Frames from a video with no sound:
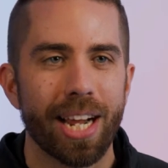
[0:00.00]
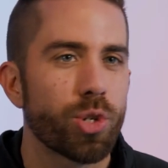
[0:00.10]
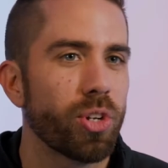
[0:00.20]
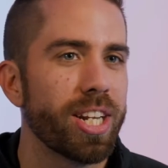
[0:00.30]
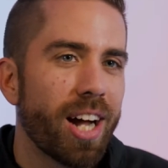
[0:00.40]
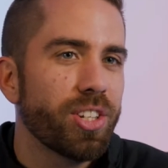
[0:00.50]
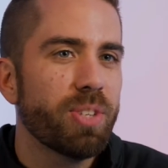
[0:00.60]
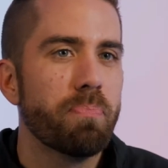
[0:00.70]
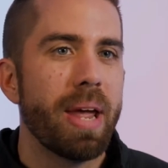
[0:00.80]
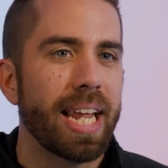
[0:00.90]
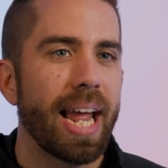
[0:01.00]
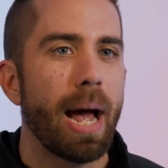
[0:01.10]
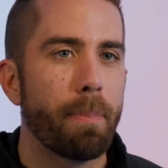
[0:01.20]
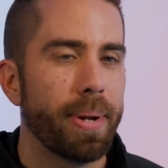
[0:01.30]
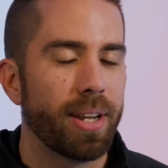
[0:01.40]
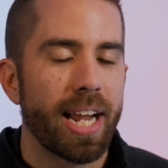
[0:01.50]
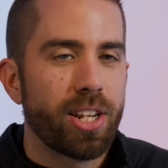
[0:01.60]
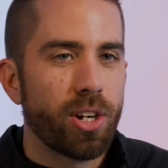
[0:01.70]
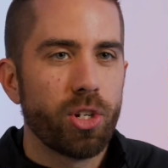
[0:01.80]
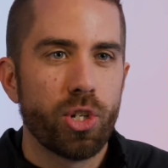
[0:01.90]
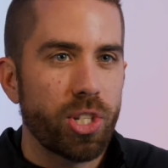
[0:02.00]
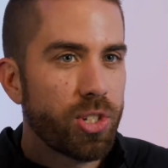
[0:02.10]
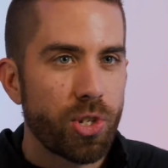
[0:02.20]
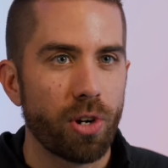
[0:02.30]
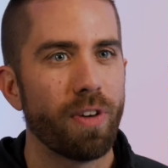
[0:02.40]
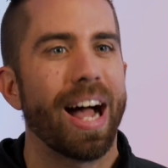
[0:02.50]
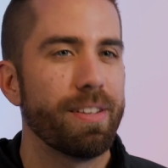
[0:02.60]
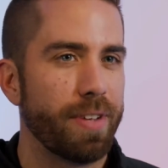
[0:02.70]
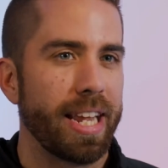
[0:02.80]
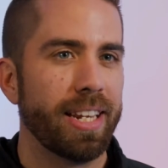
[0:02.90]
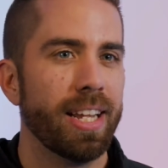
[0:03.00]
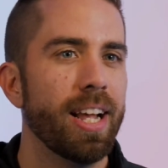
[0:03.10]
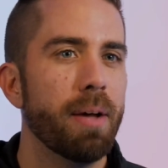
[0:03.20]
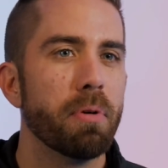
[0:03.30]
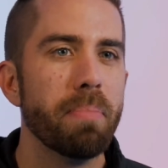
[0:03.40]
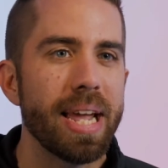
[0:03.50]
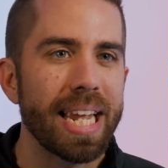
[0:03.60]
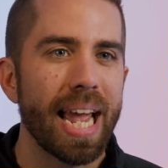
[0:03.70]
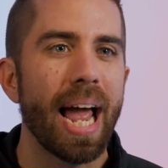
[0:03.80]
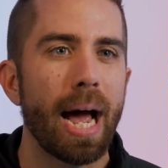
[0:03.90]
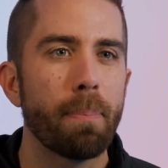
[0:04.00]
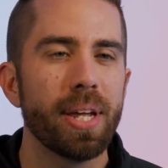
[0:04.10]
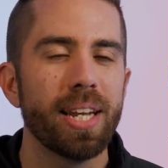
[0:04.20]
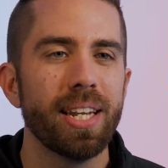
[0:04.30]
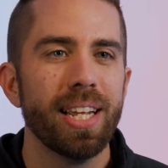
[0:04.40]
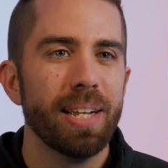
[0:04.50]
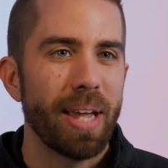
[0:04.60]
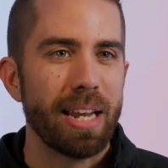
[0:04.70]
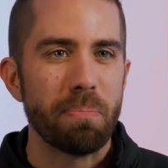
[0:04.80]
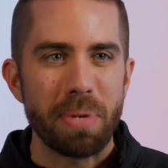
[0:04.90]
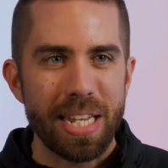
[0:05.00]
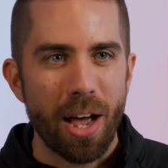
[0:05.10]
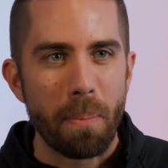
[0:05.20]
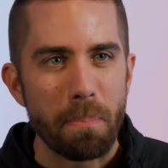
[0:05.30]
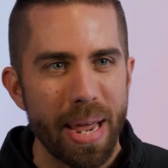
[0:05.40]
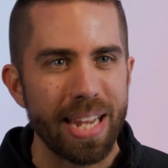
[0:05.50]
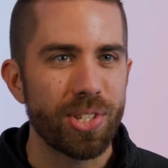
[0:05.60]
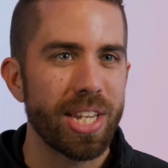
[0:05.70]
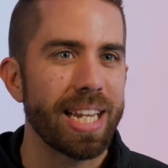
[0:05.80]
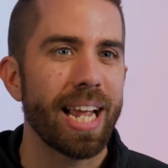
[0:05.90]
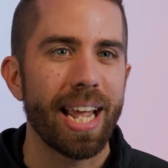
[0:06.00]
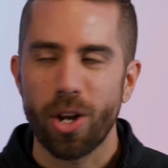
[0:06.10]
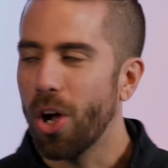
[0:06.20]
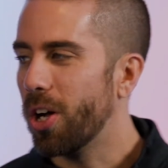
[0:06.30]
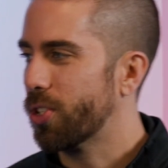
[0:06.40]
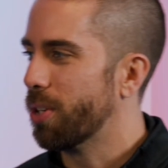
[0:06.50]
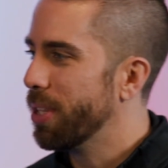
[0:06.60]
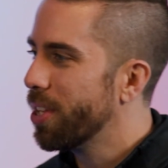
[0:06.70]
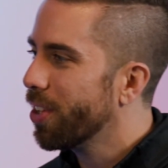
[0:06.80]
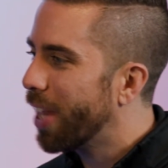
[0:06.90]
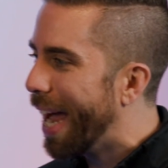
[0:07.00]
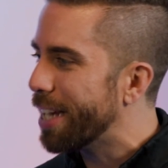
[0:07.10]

casually, not just make it happen like you're just surviving, but make it happen and be amazing and awesome. And then the